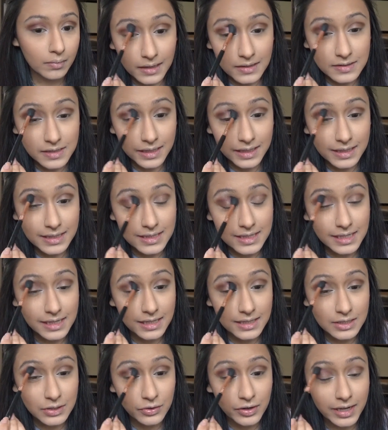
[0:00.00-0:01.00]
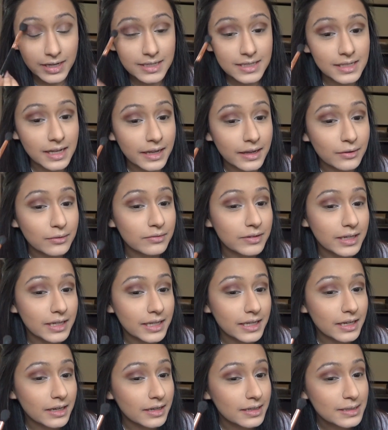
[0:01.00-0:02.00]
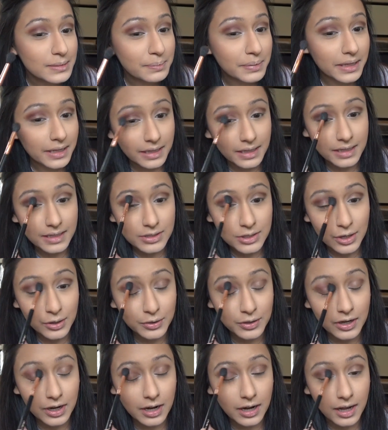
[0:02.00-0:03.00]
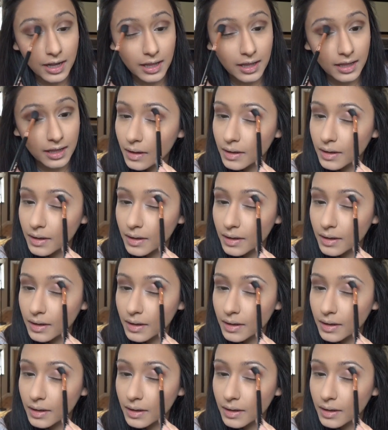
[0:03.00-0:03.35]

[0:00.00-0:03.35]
So you can see that's created like a really nice pinky toned eye.